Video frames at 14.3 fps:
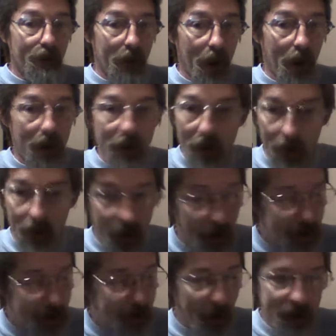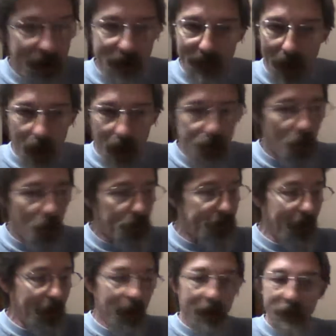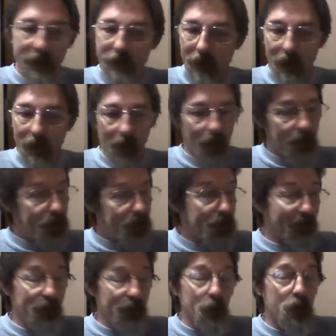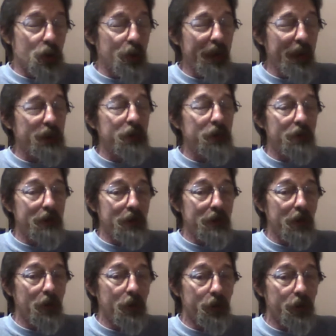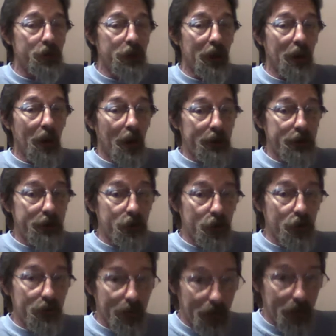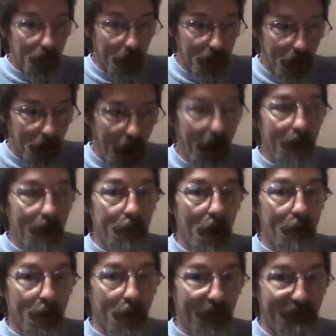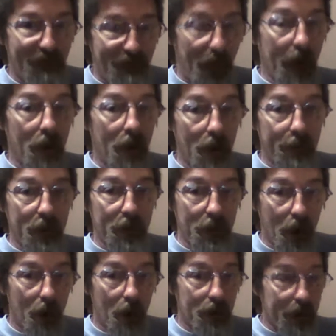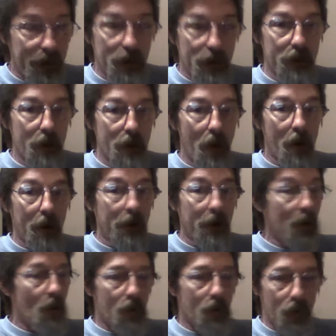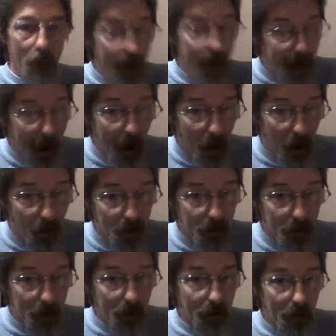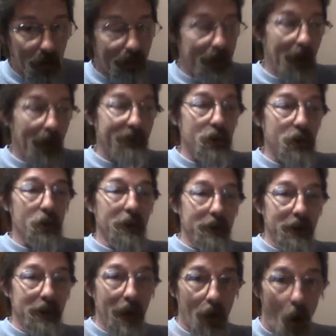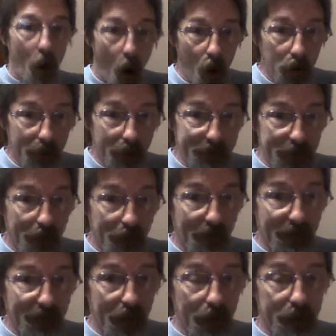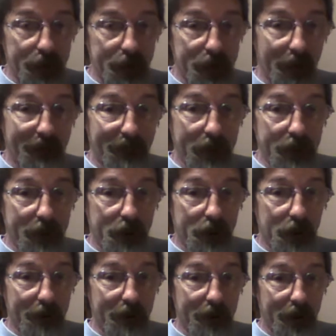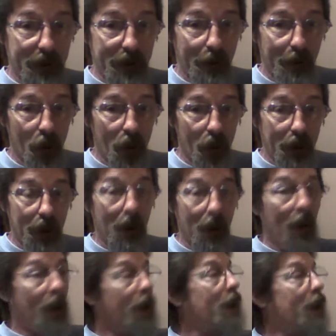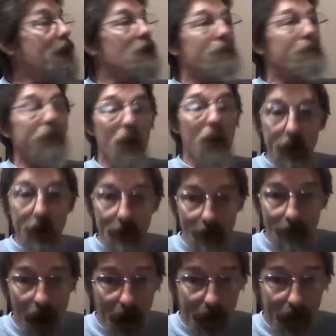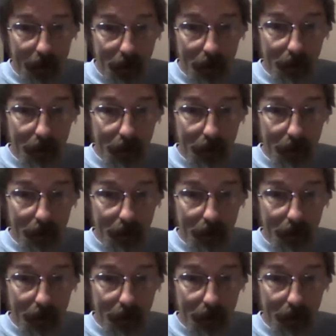and they're inexpensive household things. There's a few tricks you can use to amp up or fire up your garden and your yard right now. If you can get a hold of some of the other stuff that's suggested in the book, it'll blow your mind.